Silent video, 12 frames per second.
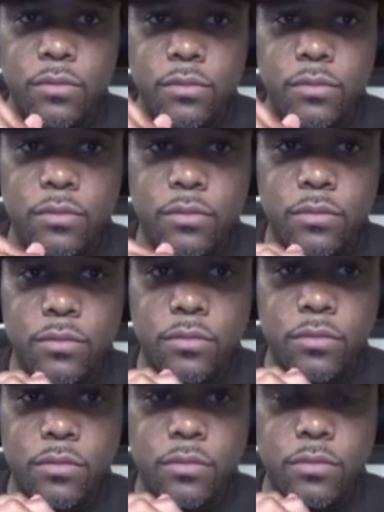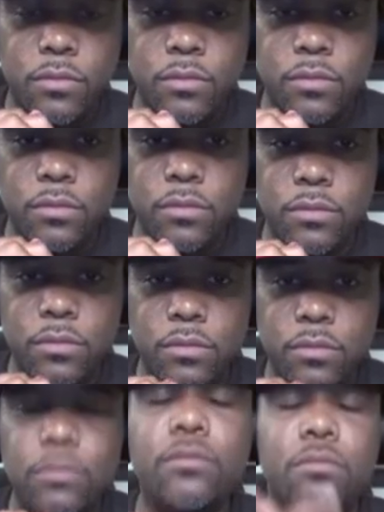
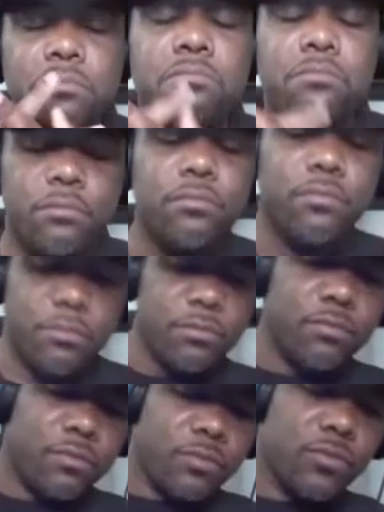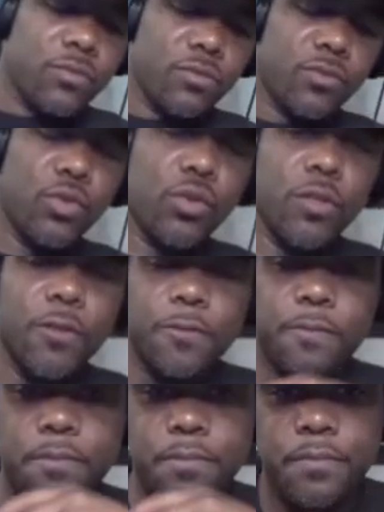
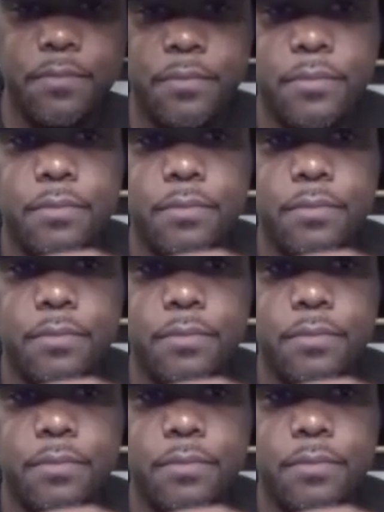No words are spoken by the person on screen.